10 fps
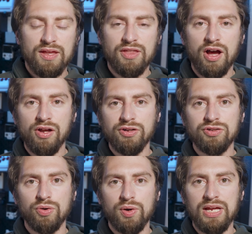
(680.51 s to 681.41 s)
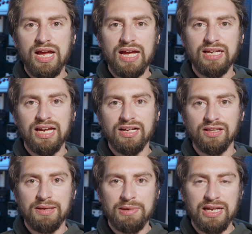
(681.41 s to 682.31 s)
The 128 gig
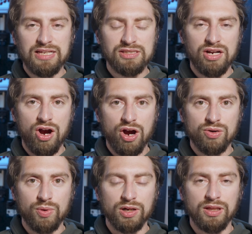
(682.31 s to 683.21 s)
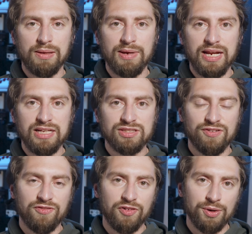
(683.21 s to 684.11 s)
limit isn't a hardware limit, it's a
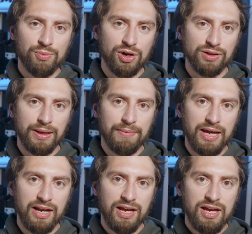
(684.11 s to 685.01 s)
firmware limit.